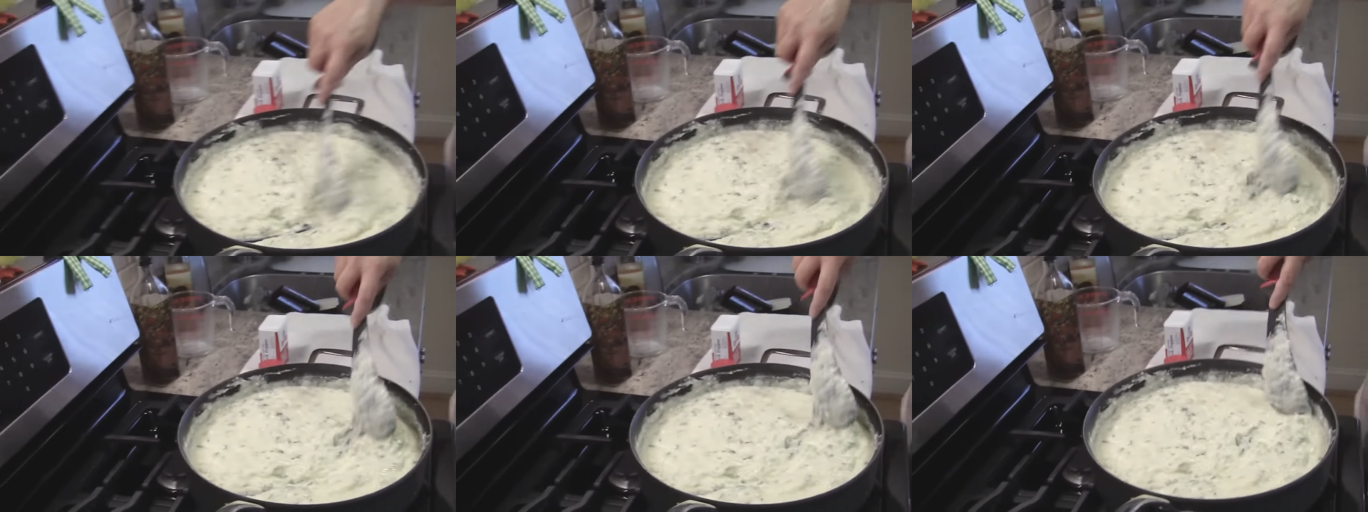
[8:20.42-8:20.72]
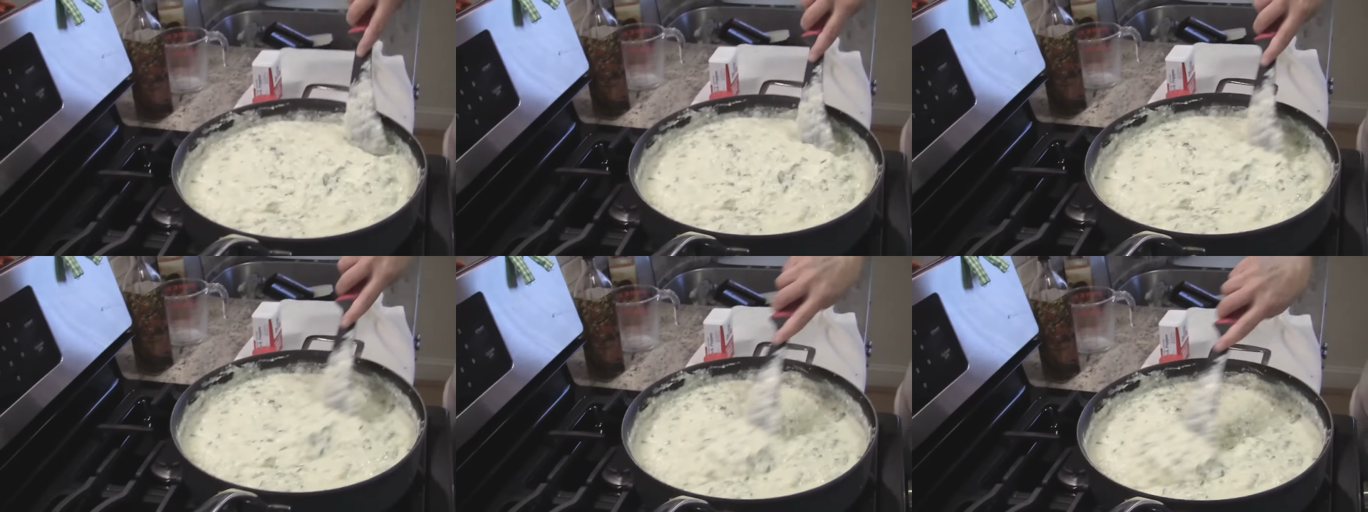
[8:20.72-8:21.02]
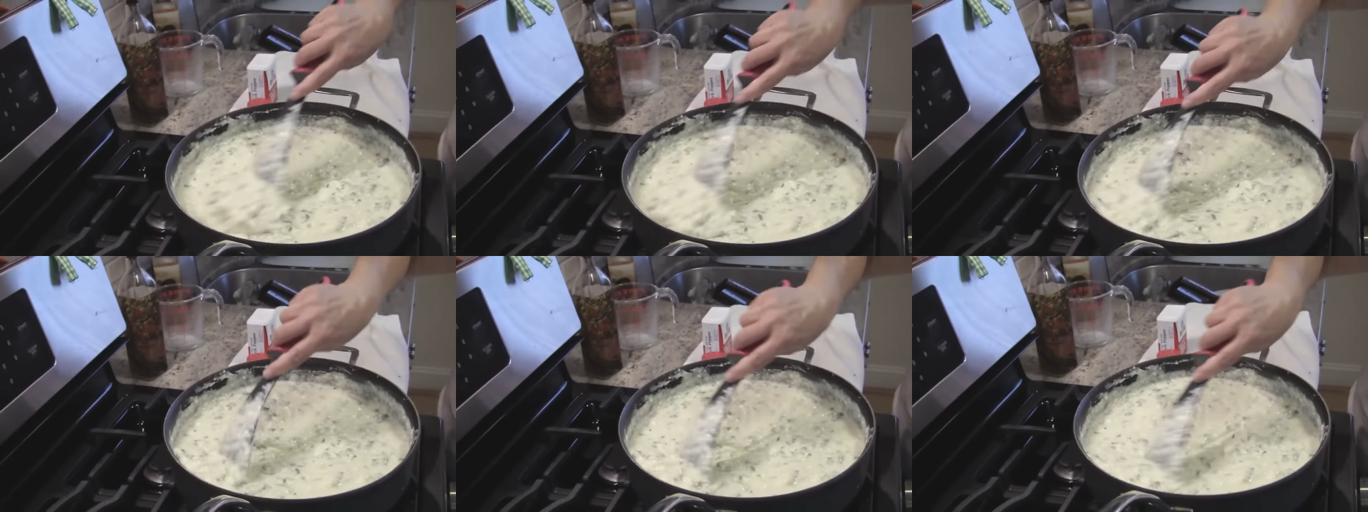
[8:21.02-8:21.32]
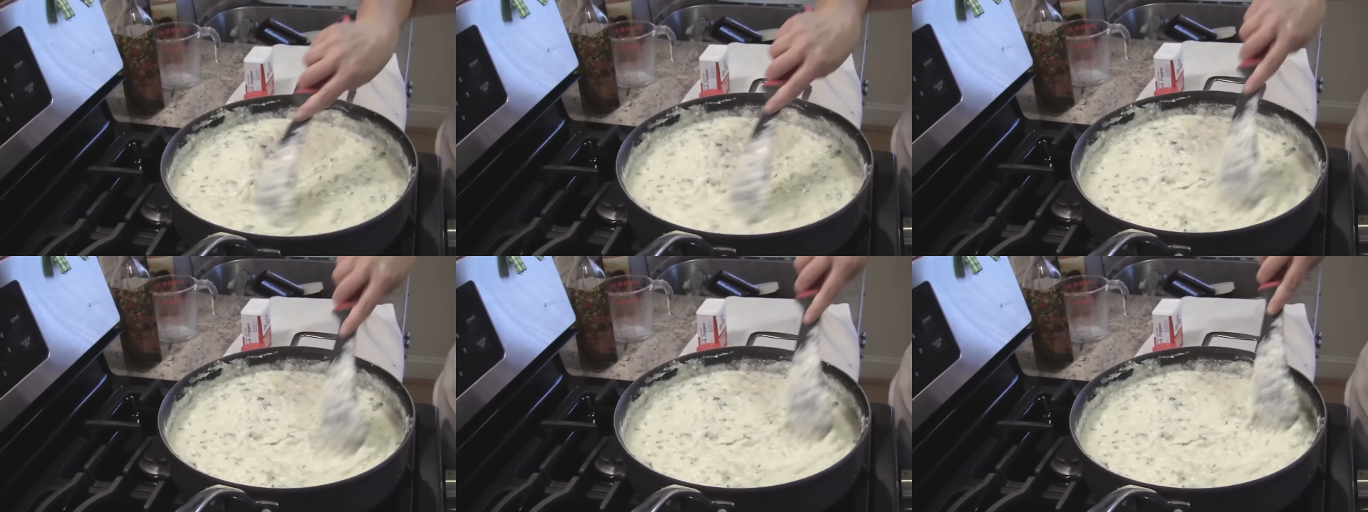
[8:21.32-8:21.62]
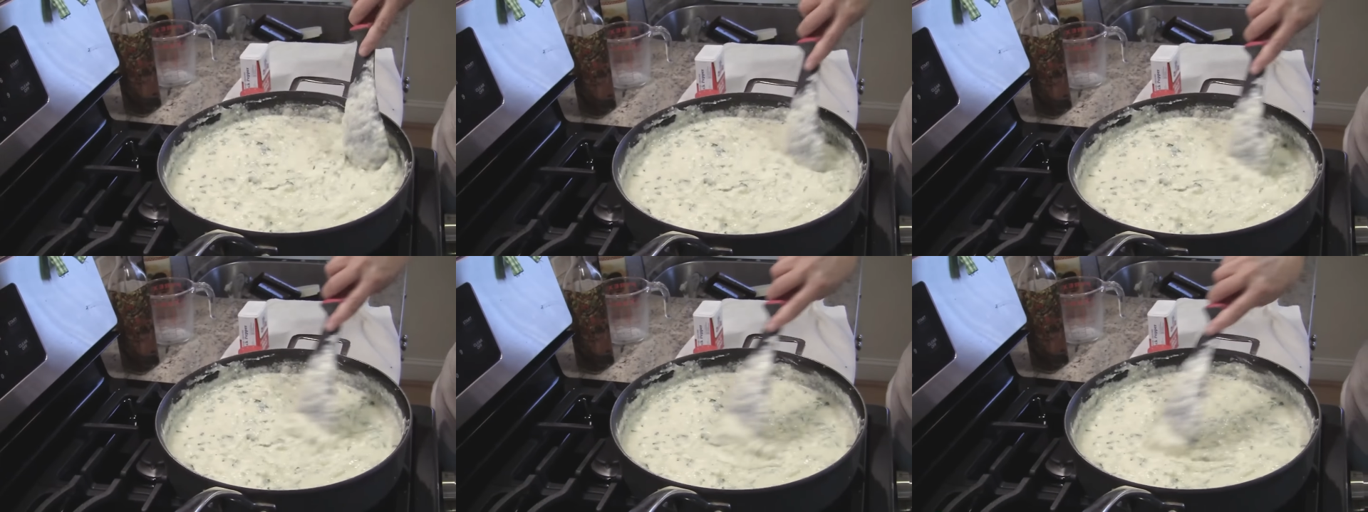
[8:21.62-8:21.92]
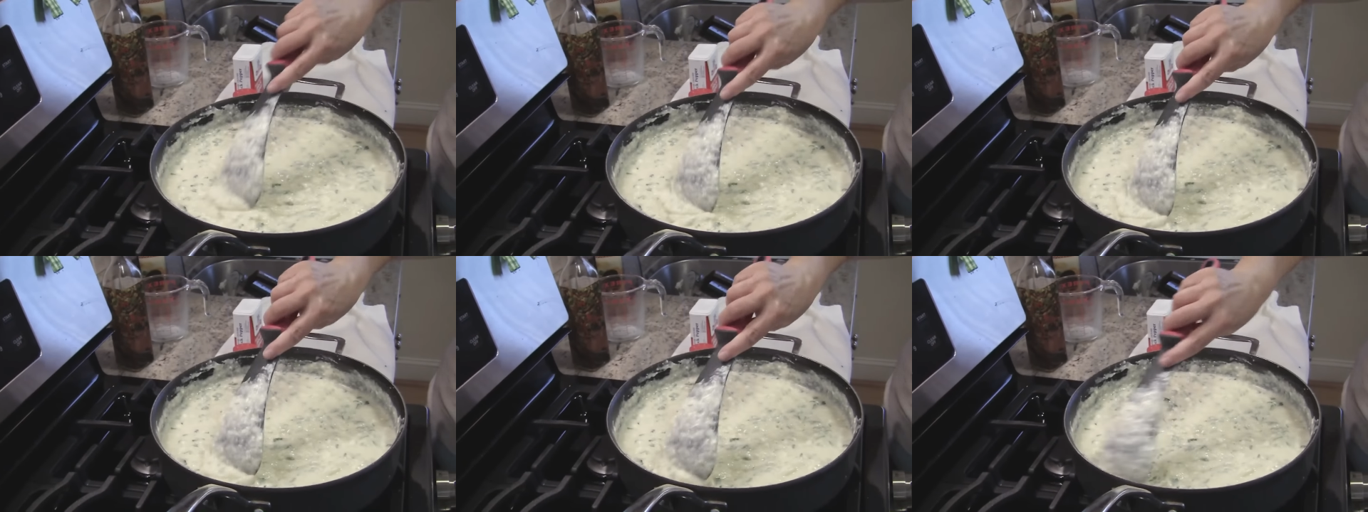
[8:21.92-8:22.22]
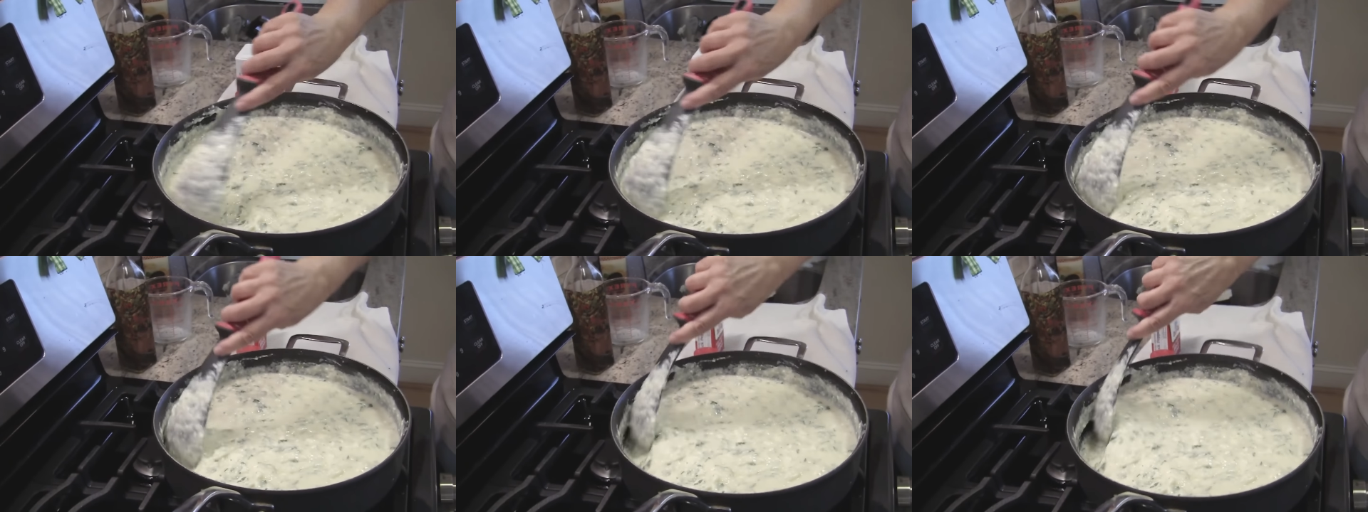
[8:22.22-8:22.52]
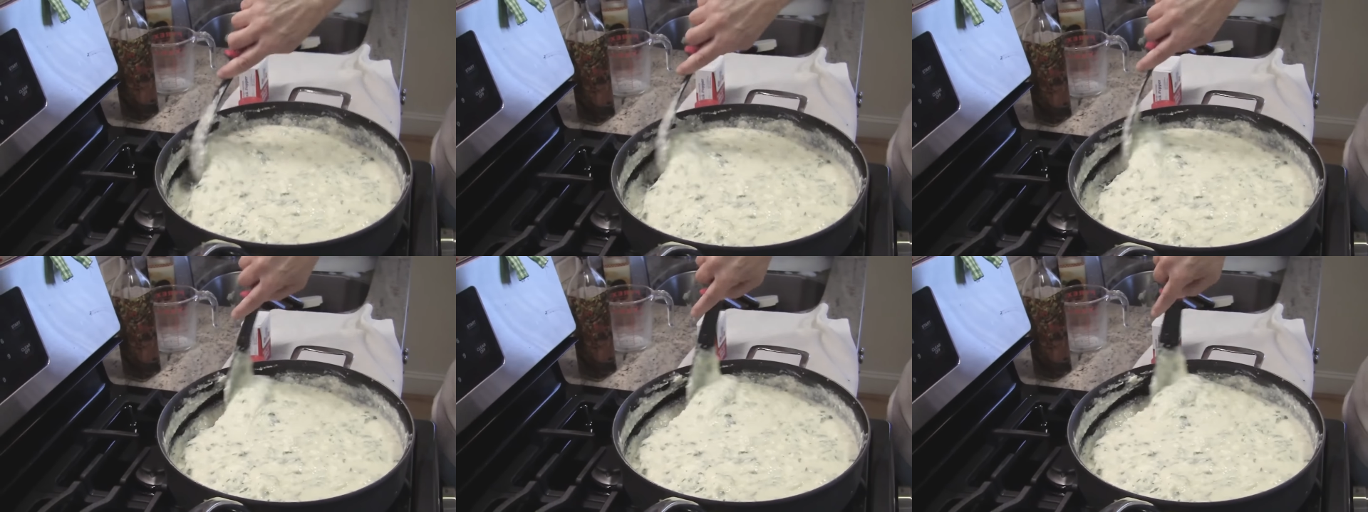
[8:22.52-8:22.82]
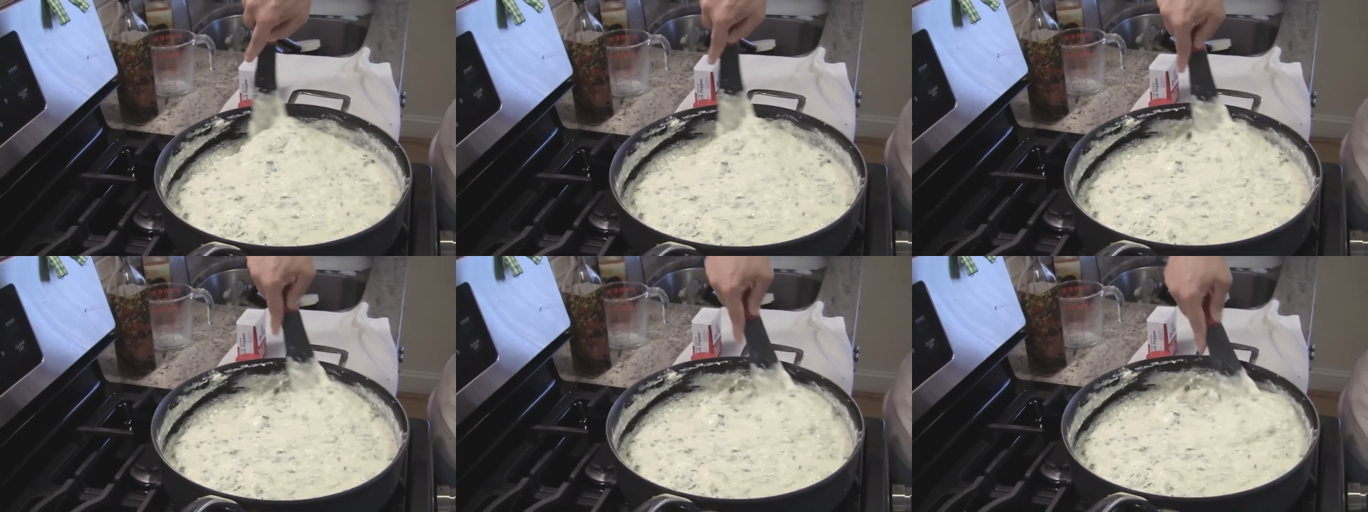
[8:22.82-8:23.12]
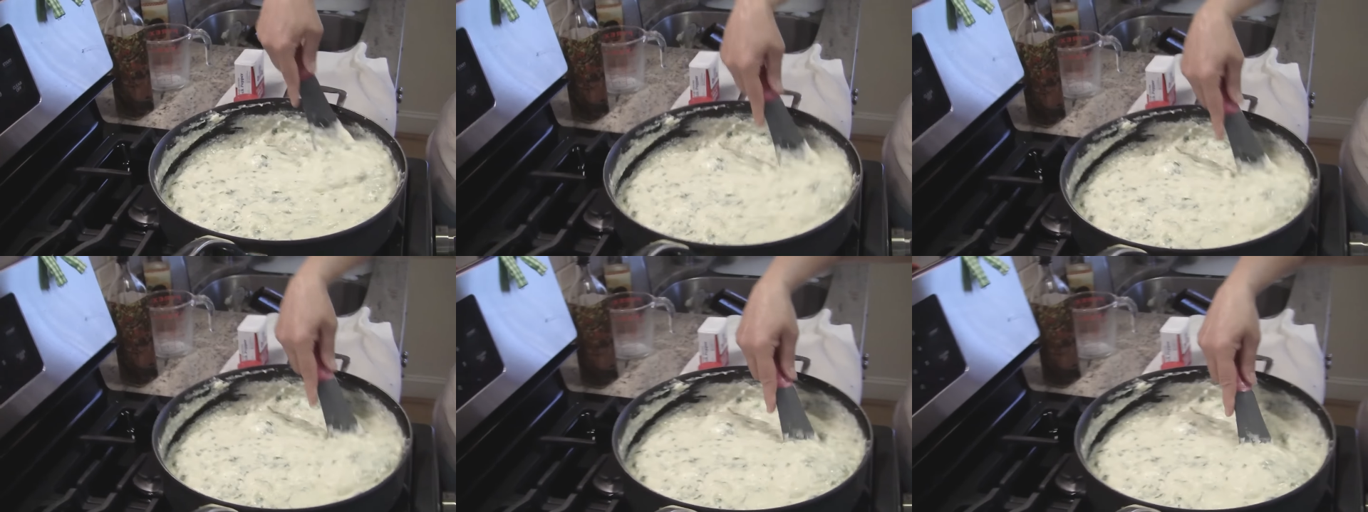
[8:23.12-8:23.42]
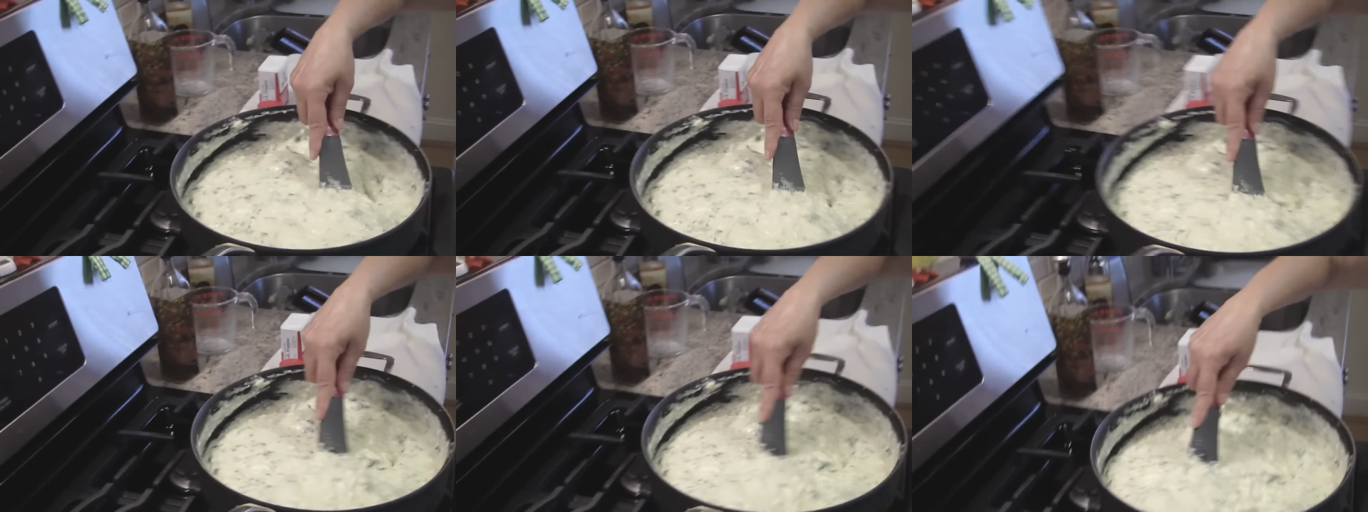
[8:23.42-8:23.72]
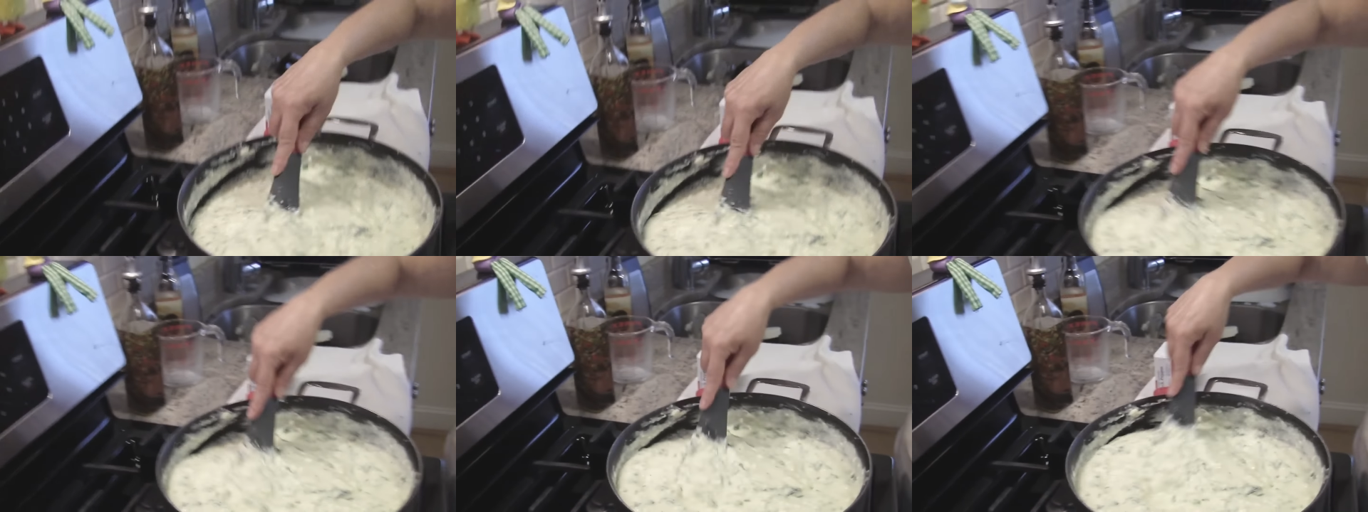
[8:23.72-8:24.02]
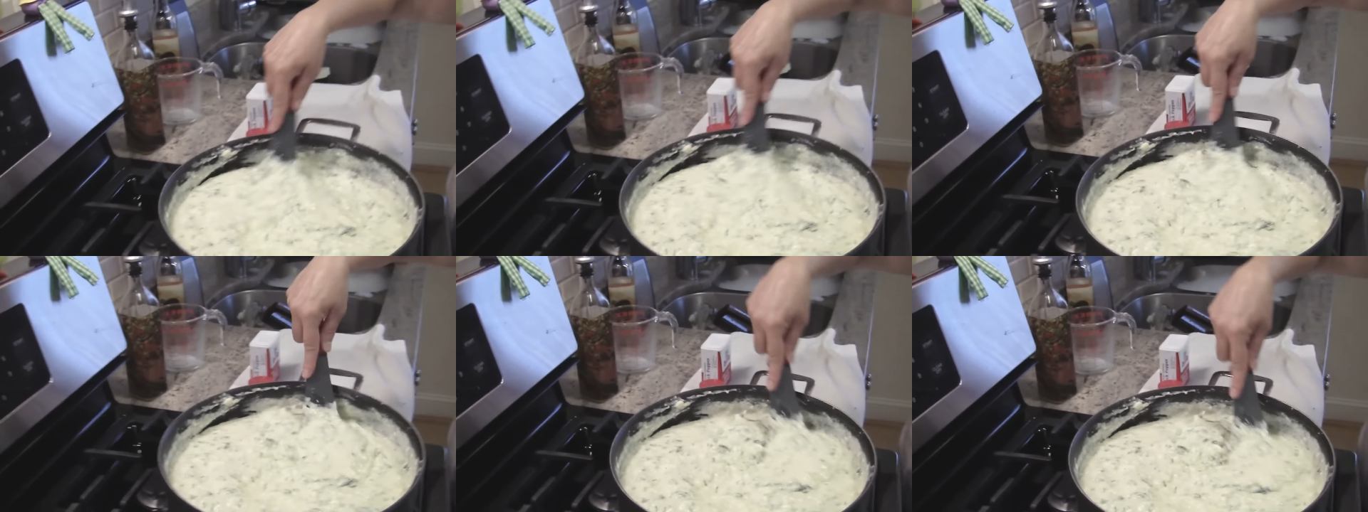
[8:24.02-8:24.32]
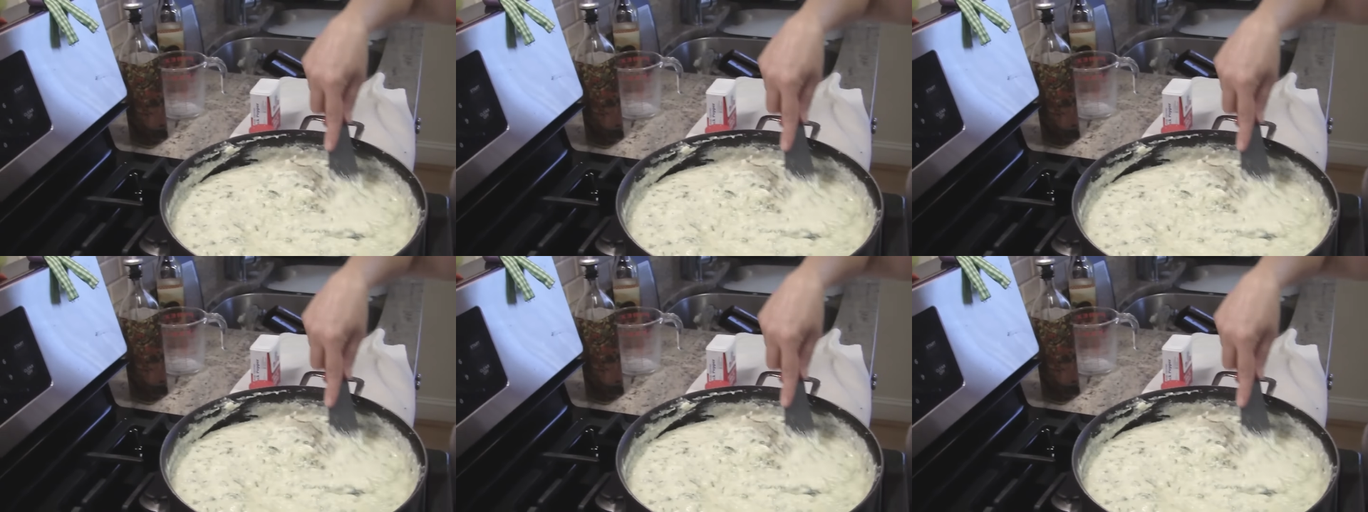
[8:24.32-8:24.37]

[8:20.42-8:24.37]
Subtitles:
(no speaker visible)